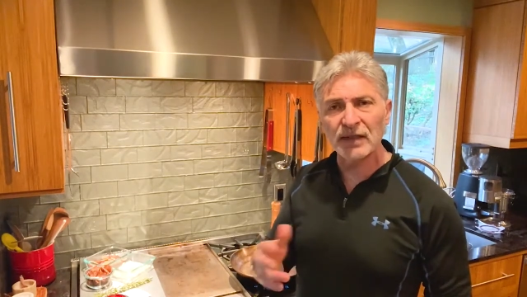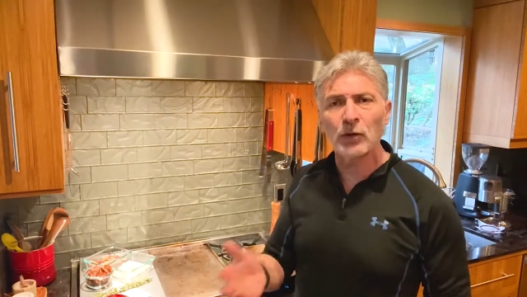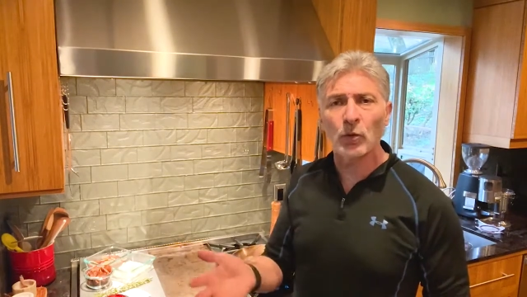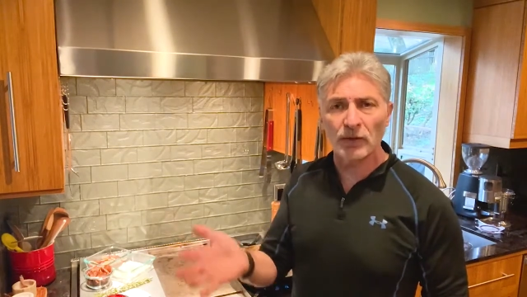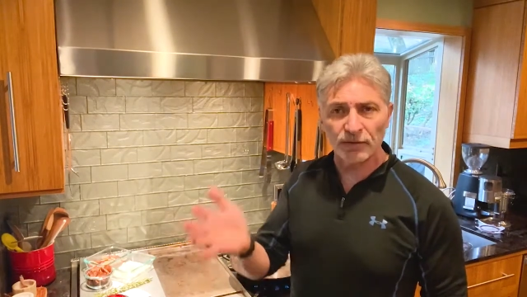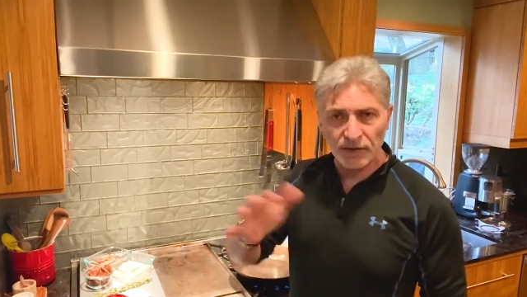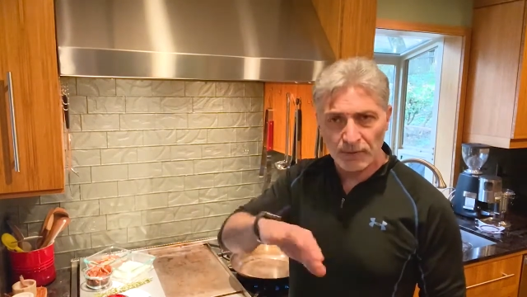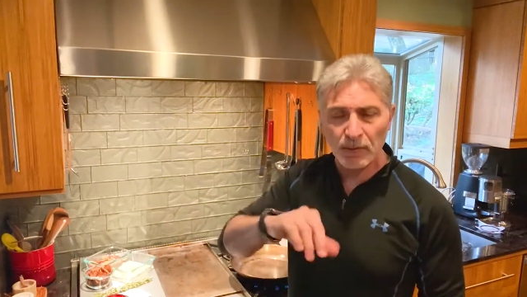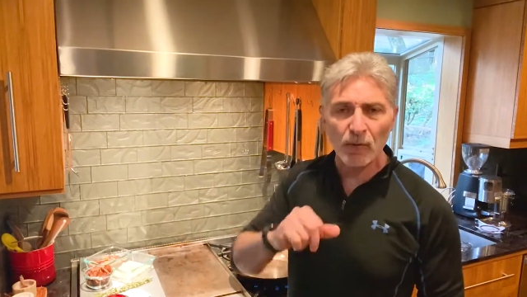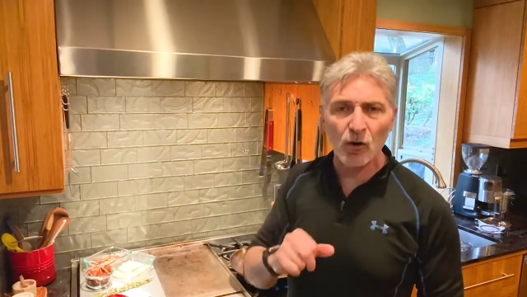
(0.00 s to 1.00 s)
Then we'll
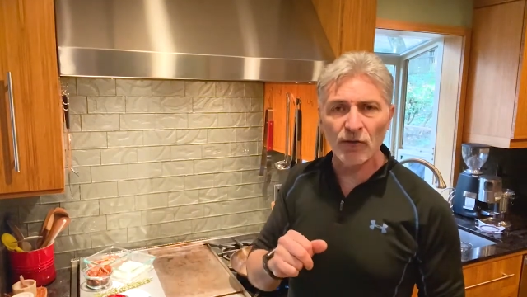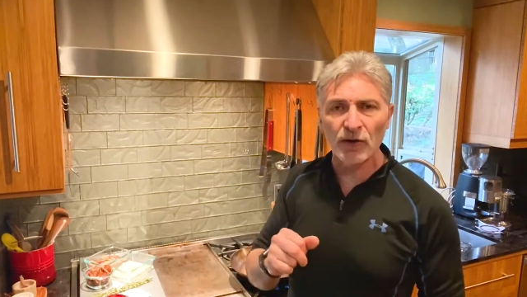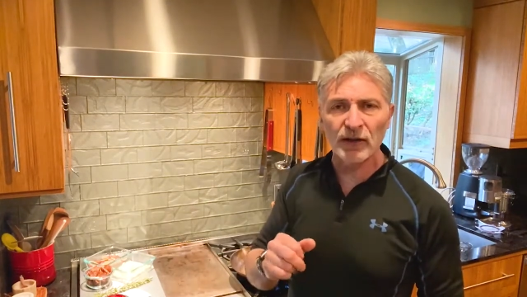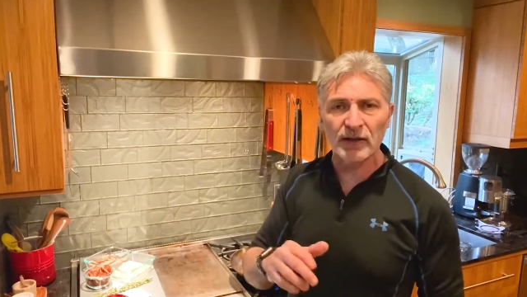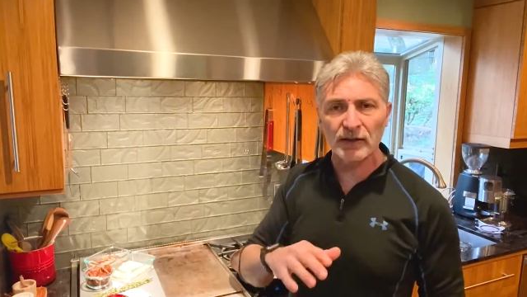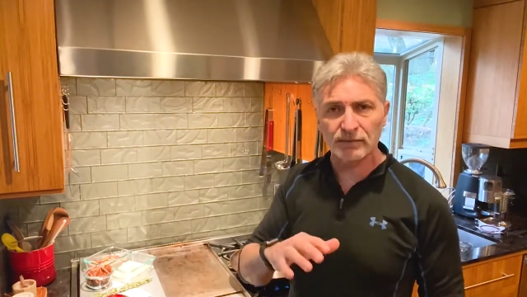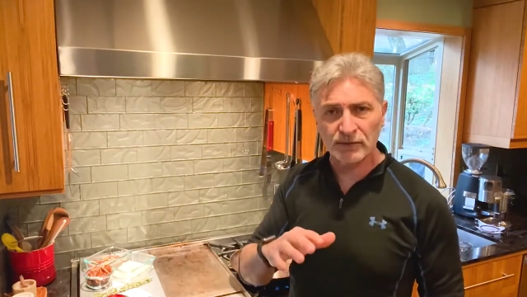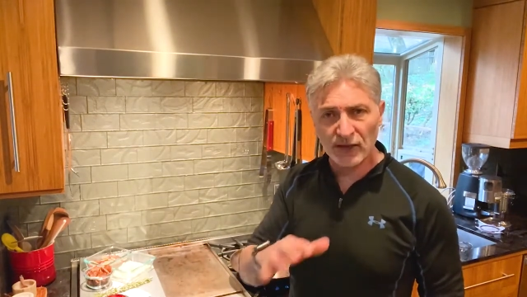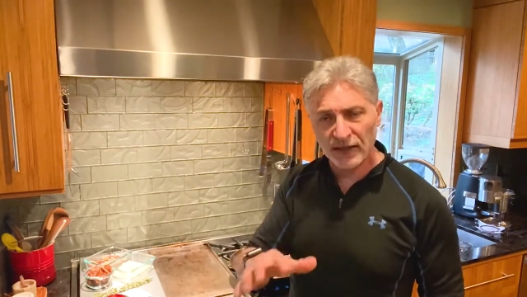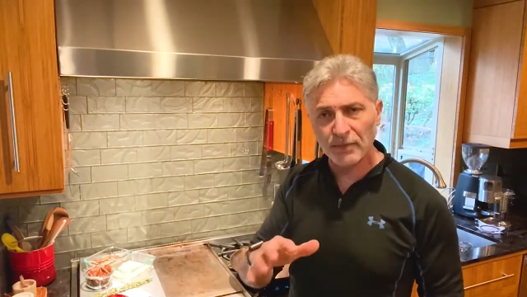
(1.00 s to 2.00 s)
flip them over on a
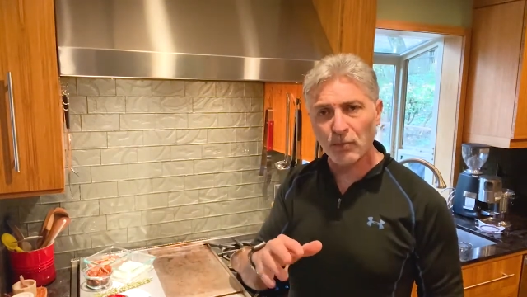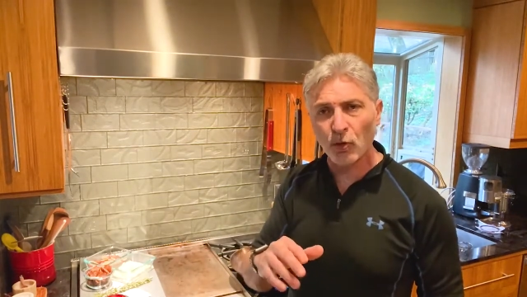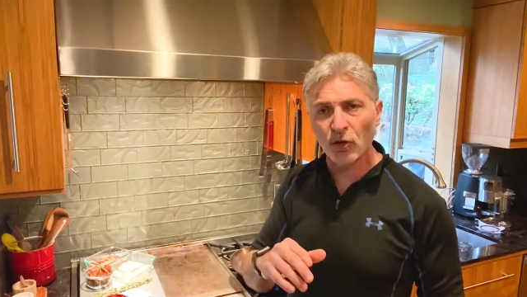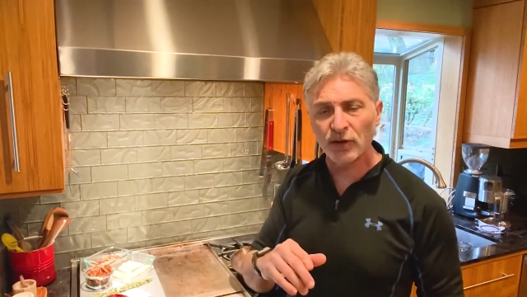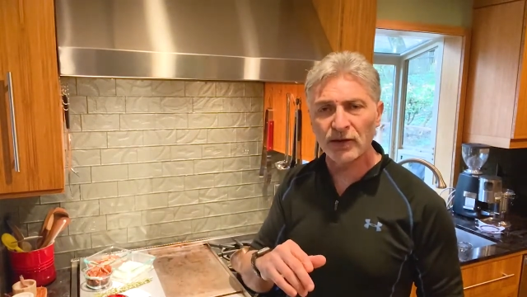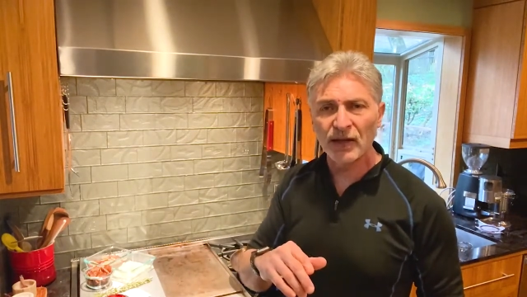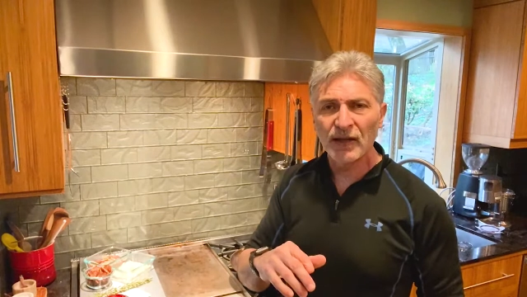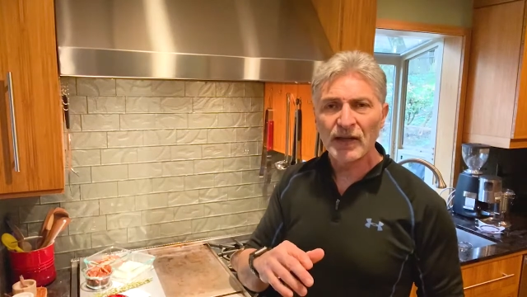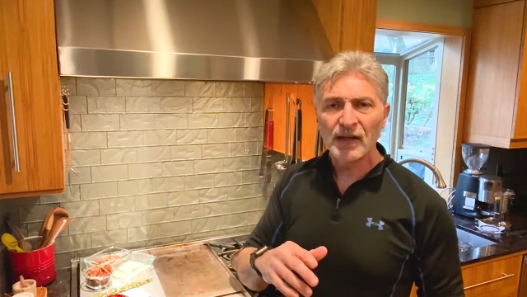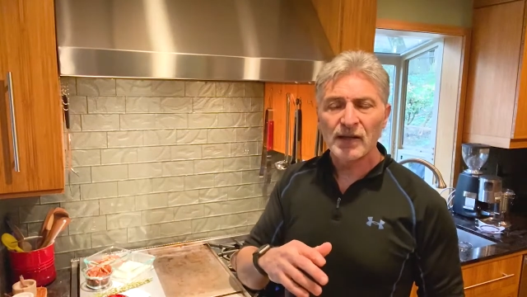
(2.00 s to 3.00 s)
cutting board
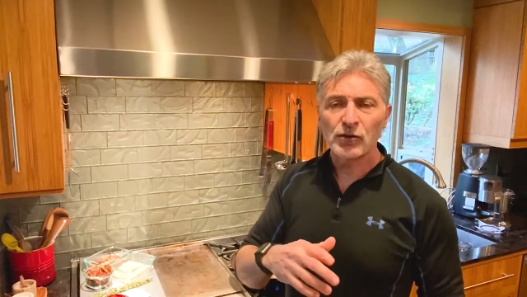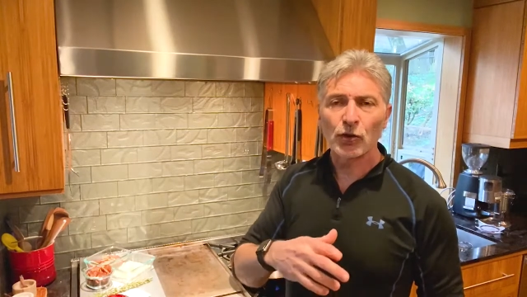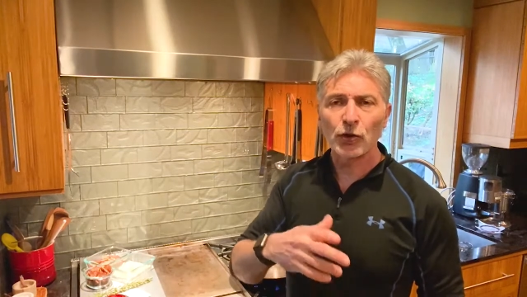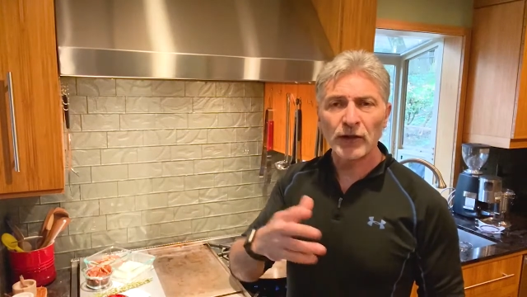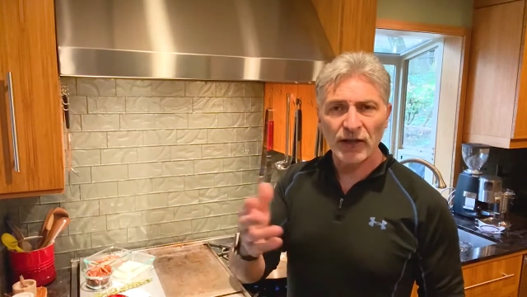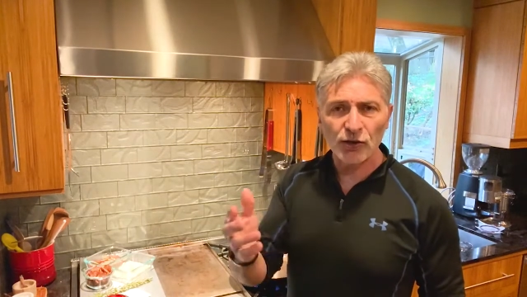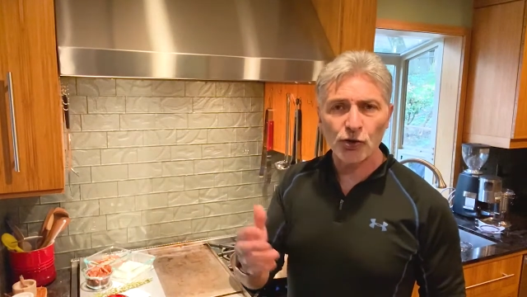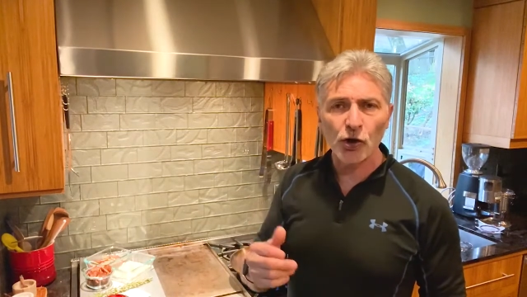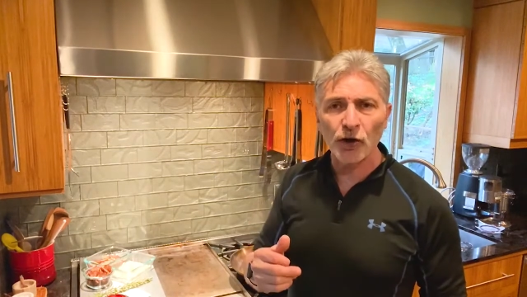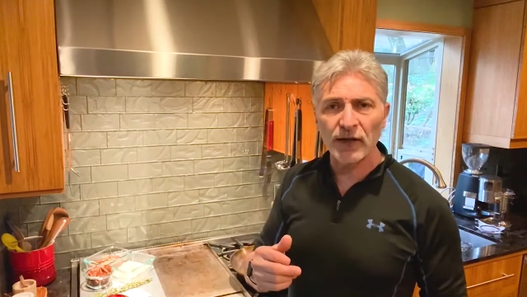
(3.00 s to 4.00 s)
so you can
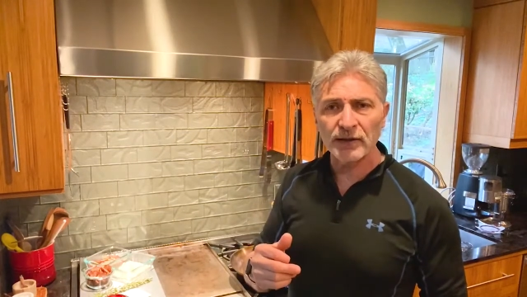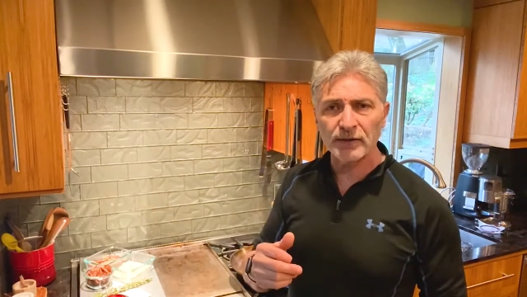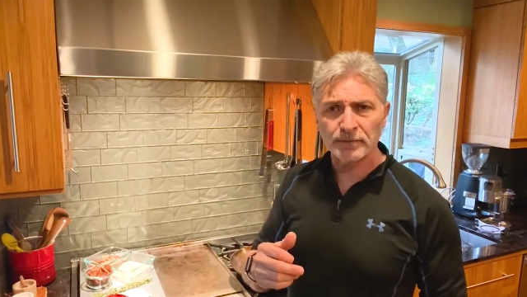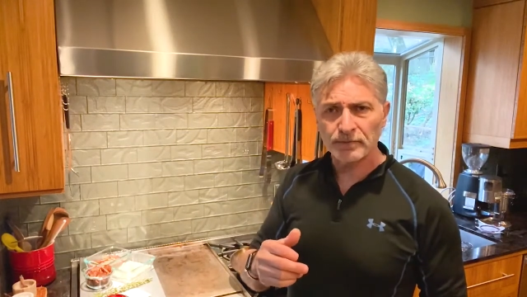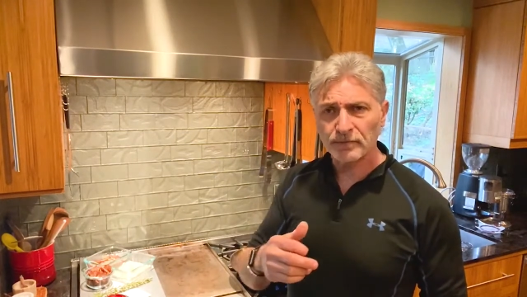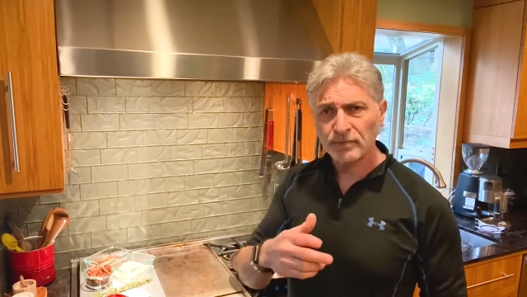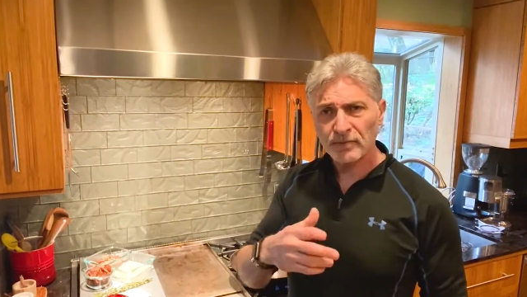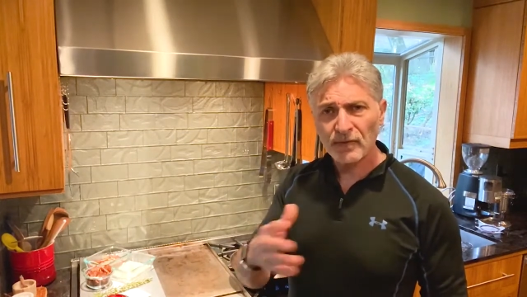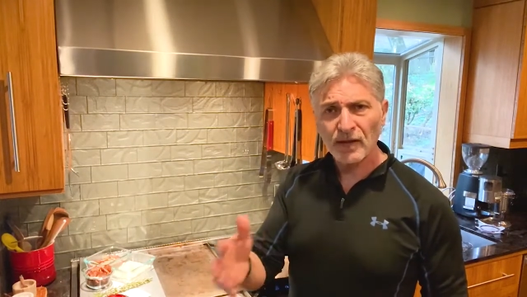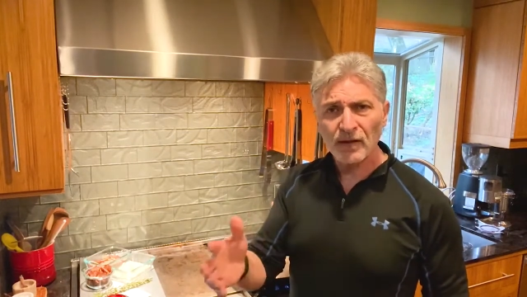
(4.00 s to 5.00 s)
enjoy it
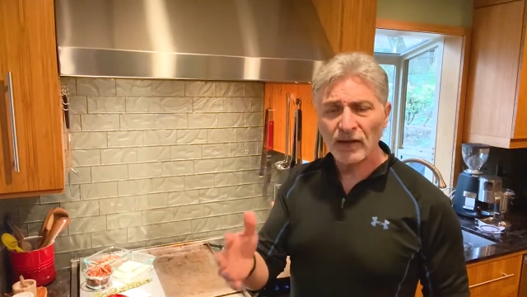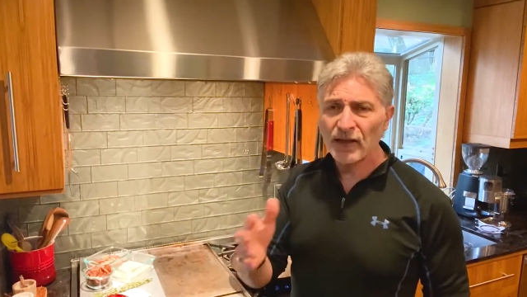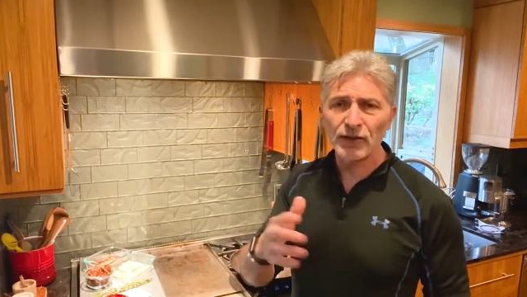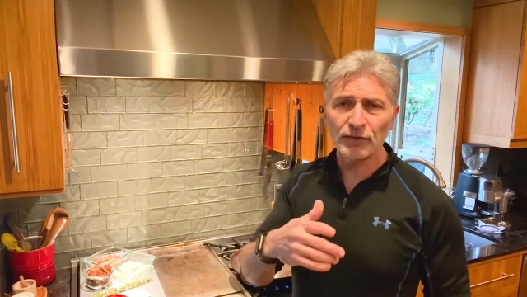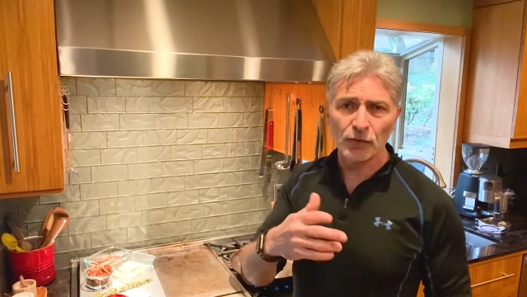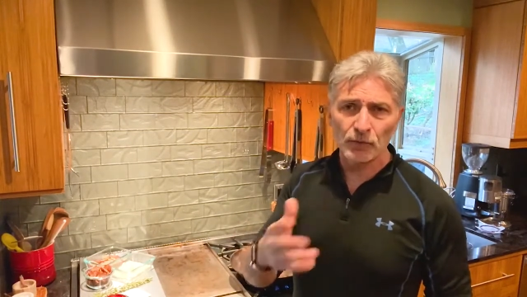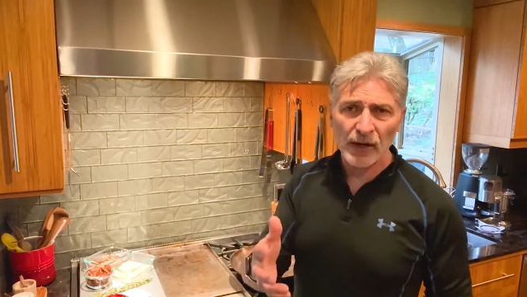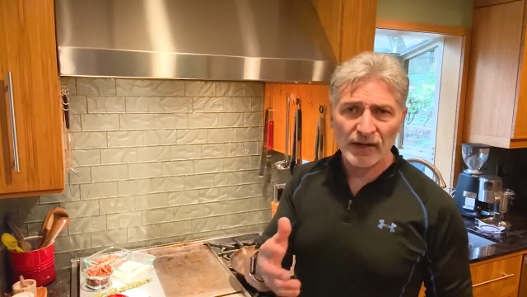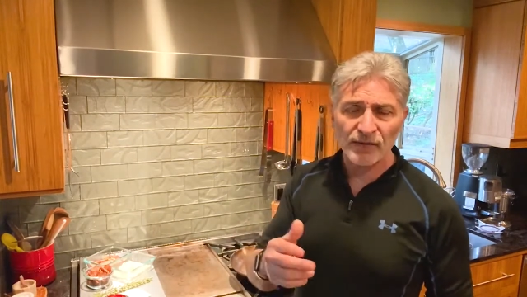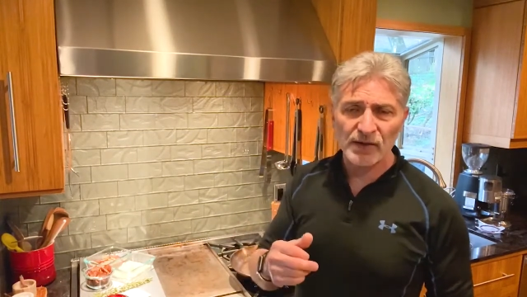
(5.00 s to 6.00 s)
either for
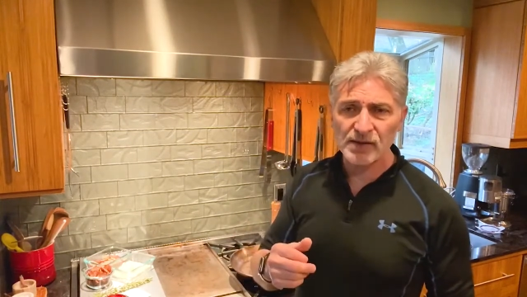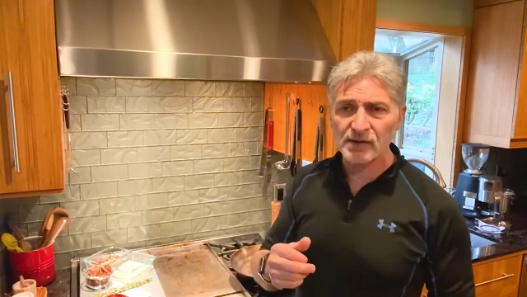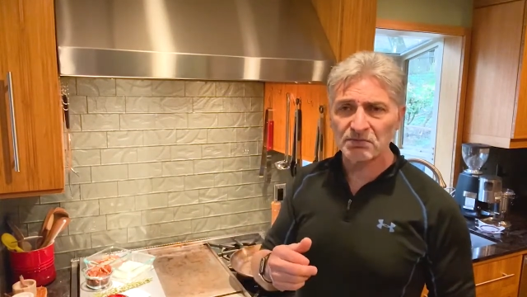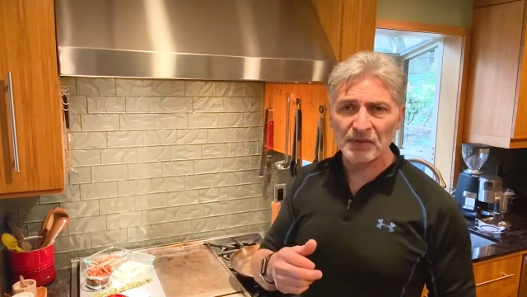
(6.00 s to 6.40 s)
breakfast.